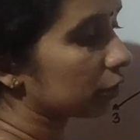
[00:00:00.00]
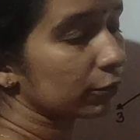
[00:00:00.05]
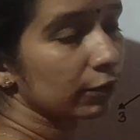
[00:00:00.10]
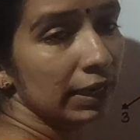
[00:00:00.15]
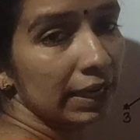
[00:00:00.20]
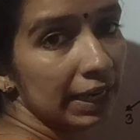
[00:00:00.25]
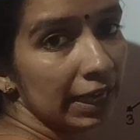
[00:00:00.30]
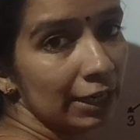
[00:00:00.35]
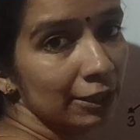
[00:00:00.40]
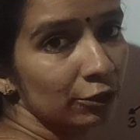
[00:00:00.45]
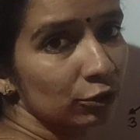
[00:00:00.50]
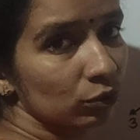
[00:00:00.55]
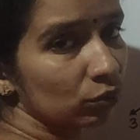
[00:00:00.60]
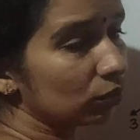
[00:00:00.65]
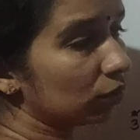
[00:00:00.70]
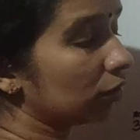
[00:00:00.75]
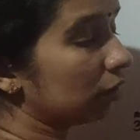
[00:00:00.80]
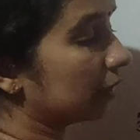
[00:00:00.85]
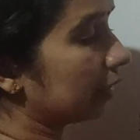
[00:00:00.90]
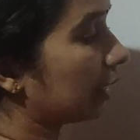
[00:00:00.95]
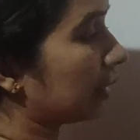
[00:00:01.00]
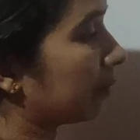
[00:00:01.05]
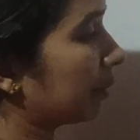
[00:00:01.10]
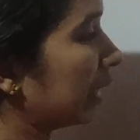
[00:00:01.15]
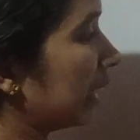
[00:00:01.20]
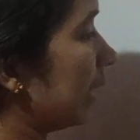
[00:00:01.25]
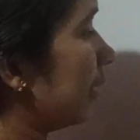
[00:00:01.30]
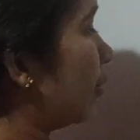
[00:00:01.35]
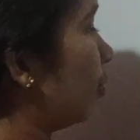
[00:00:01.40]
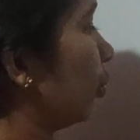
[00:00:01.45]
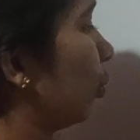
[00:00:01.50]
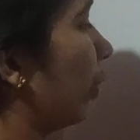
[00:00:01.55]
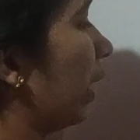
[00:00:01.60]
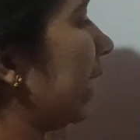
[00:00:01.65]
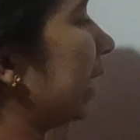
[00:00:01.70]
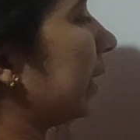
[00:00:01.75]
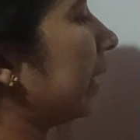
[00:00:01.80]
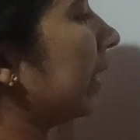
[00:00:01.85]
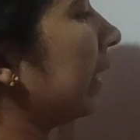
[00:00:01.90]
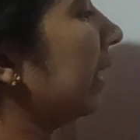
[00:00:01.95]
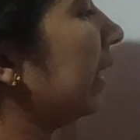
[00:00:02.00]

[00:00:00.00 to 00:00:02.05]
1 and 2, terminal 2 and 3